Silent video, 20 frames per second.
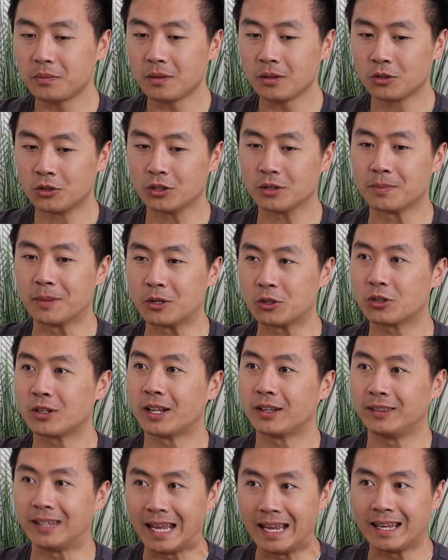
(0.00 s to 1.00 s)
she just mentioned
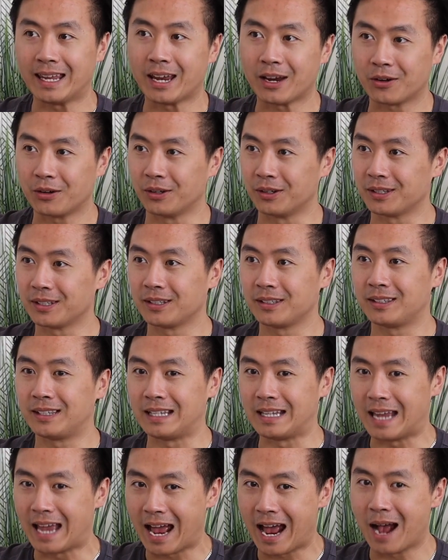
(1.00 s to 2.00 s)
that daycare is
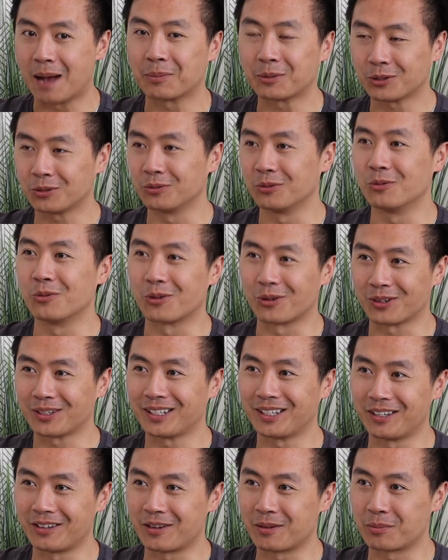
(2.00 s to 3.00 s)
the absolute worst
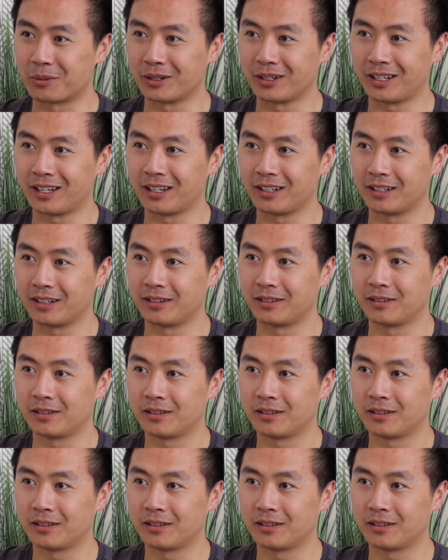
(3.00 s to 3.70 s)
thing you can put a kid in.